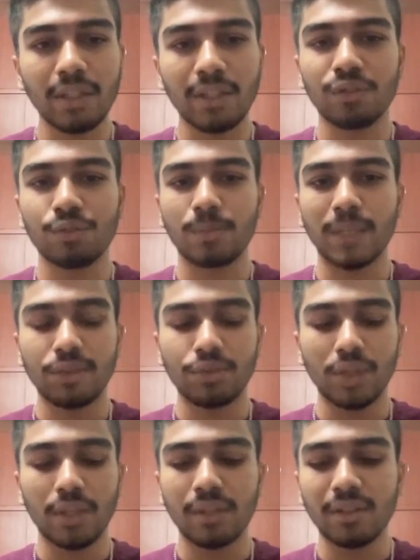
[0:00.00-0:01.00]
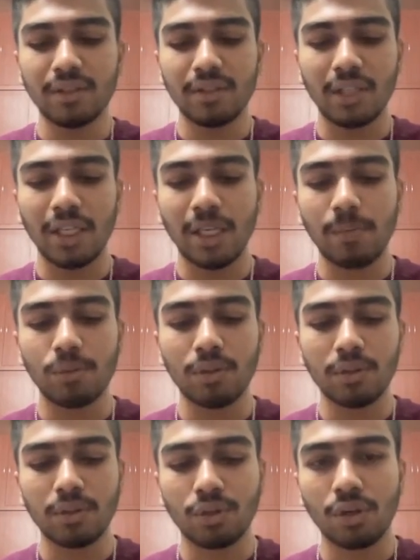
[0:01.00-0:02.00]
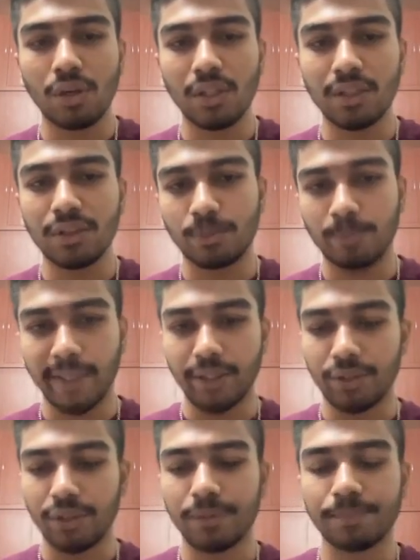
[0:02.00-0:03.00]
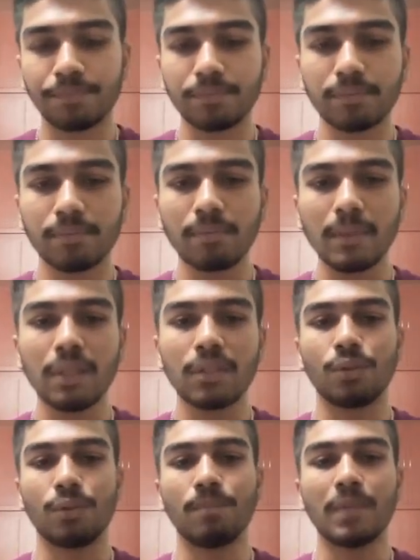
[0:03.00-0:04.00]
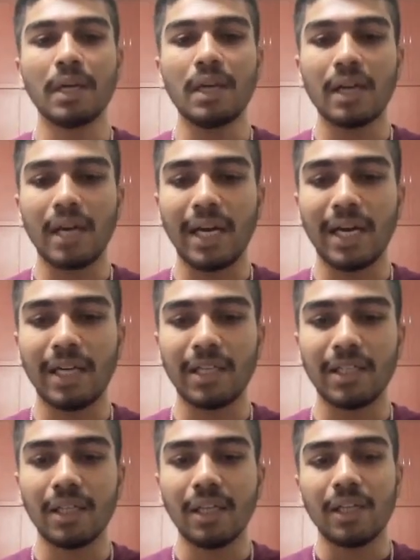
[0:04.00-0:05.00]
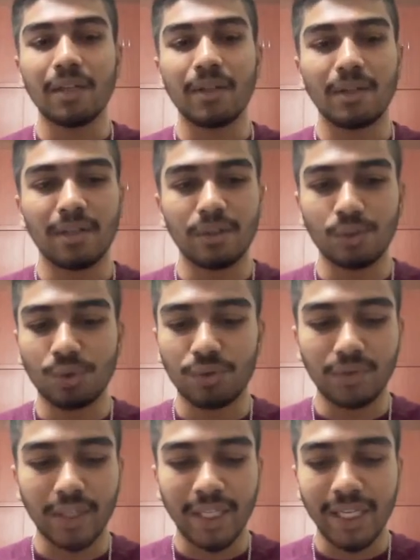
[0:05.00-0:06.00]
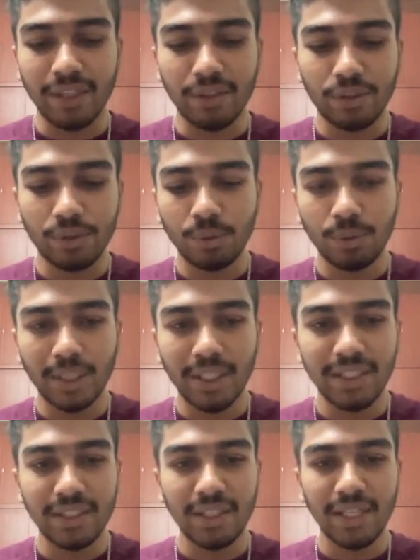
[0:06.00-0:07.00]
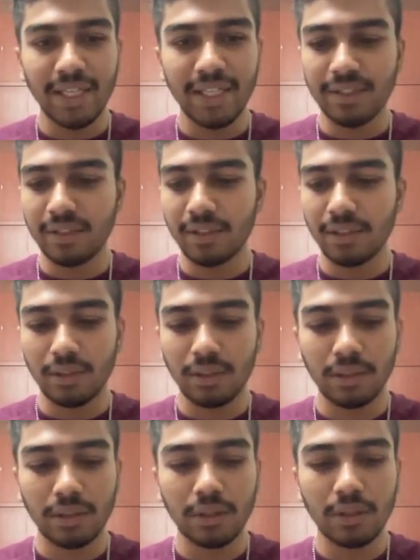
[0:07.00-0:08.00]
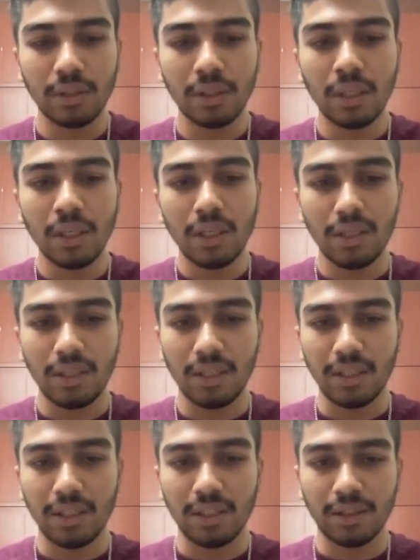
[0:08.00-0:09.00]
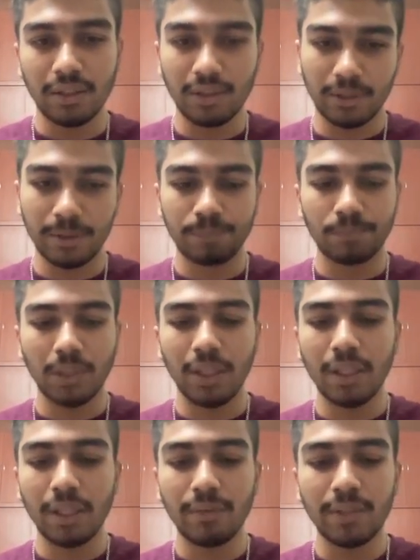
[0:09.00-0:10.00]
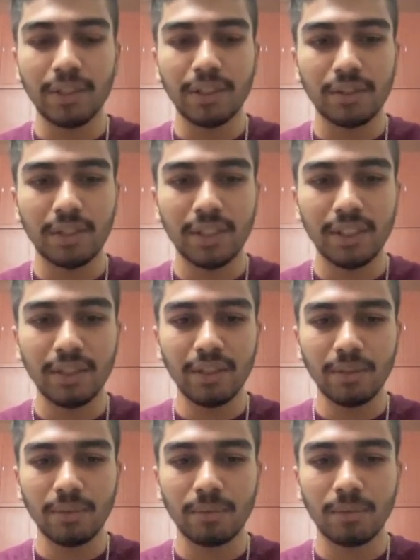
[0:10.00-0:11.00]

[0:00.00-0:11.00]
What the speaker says: array of sprite renderers, and I'm going to call it sprites. So, and don't forget to initialize the array we just created